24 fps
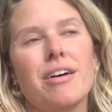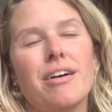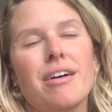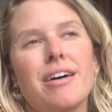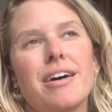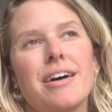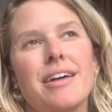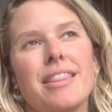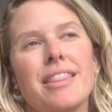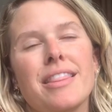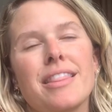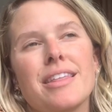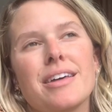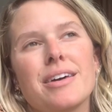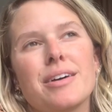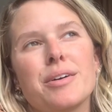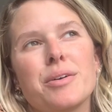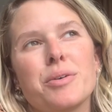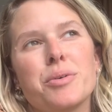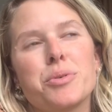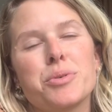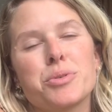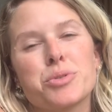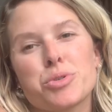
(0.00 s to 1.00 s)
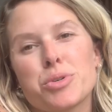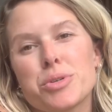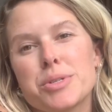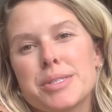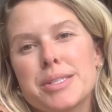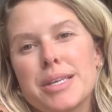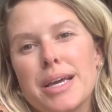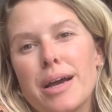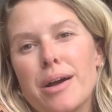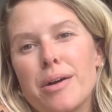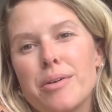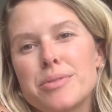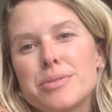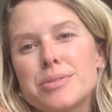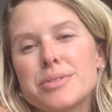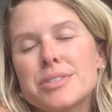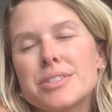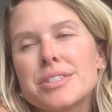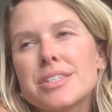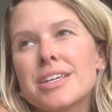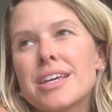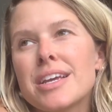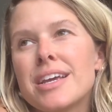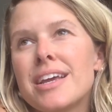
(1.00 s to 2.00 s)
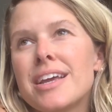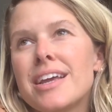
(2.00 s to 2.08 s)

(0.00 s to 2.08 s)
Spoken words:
on the ultrasound